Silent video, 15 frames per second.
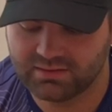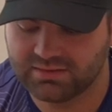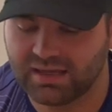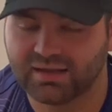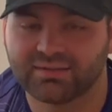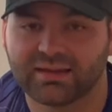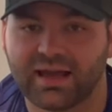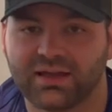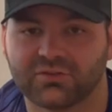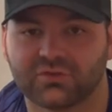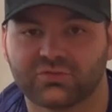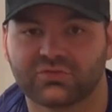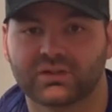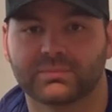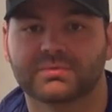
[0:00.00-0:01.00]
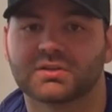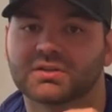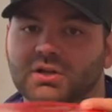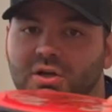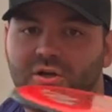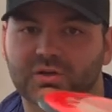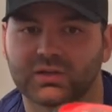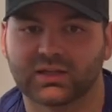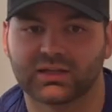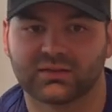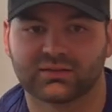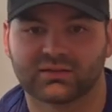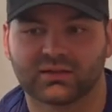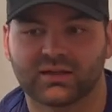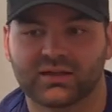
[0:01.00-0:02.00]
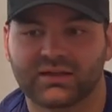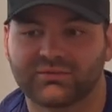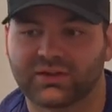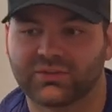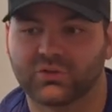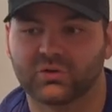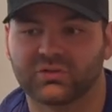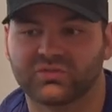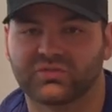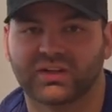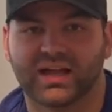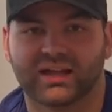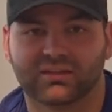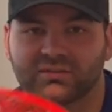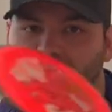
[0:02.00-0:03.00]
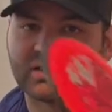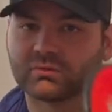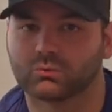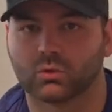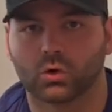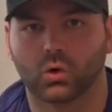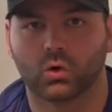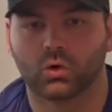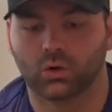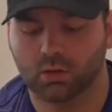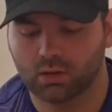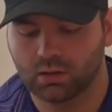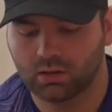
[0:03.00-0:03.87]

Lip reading: Nice hyzer flip to turn disc. If I throw it flat, it's gonna roll.